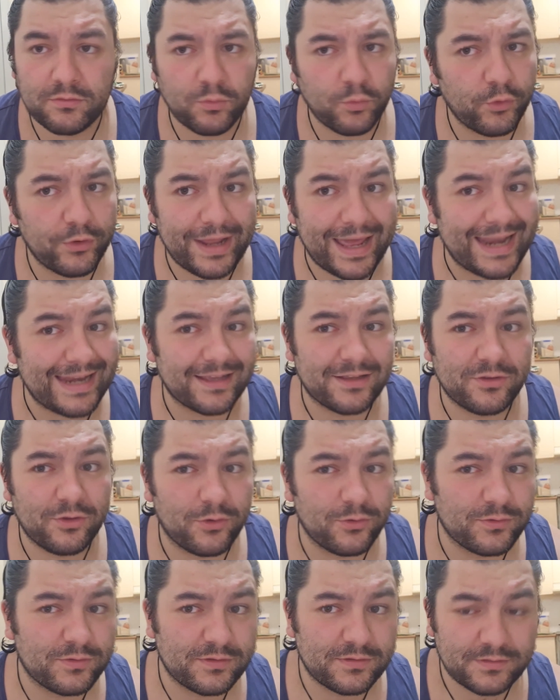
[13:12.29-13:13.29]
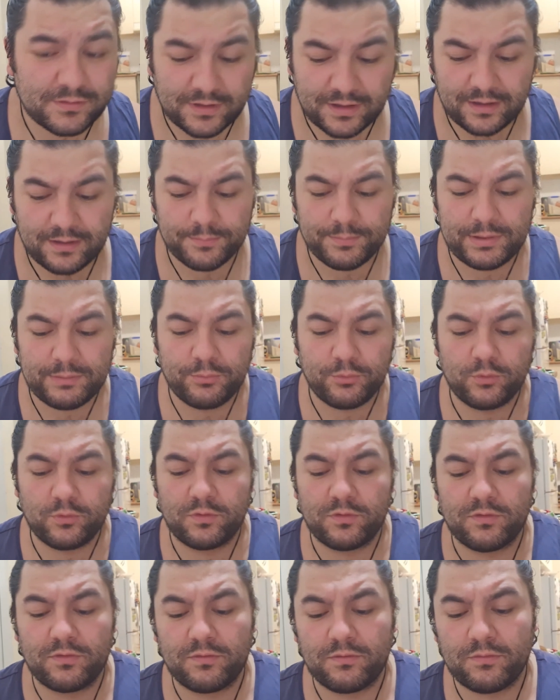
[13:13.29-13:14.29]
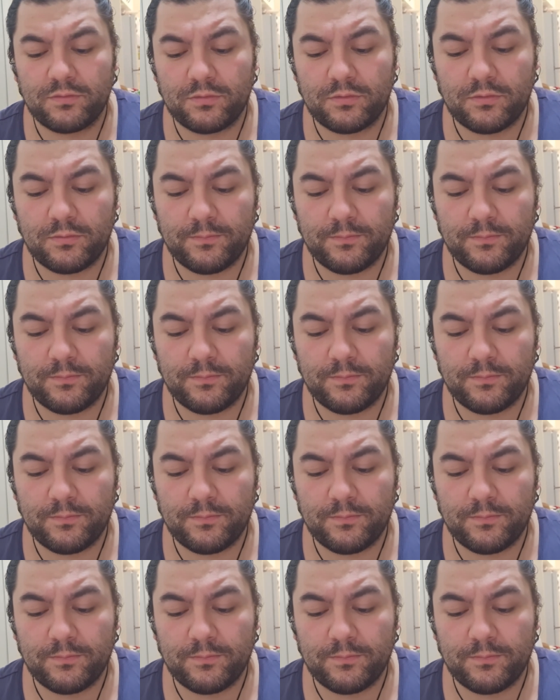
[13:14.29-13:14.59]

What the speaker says: the word anecdotes, people's